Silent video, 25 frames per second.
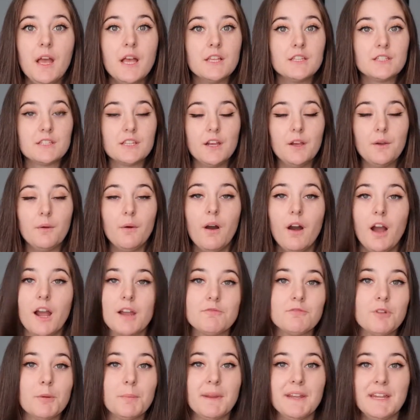So
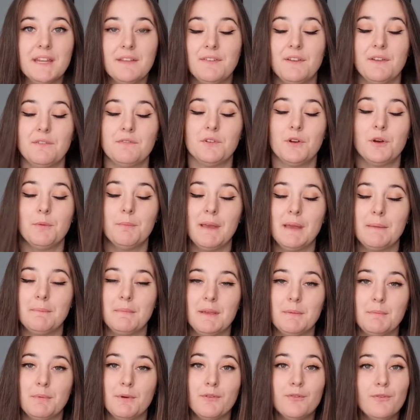I'm Robin if you've not met
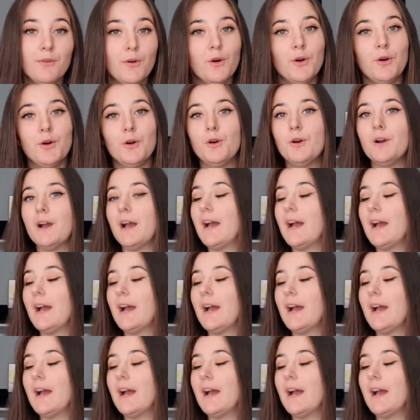me before,